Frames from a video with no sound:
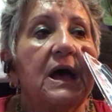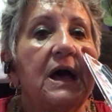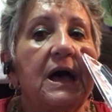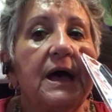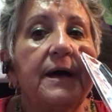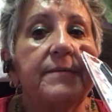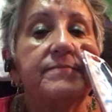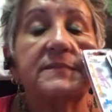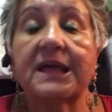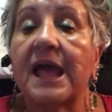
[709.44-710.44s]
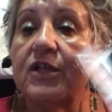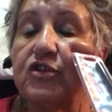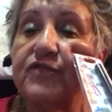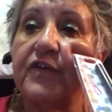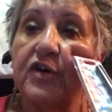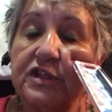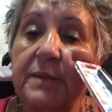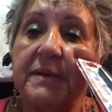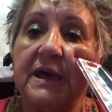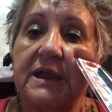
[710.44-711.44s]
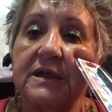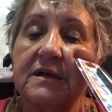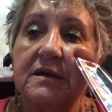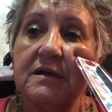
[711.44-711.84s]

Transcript: the candles fell on the bed.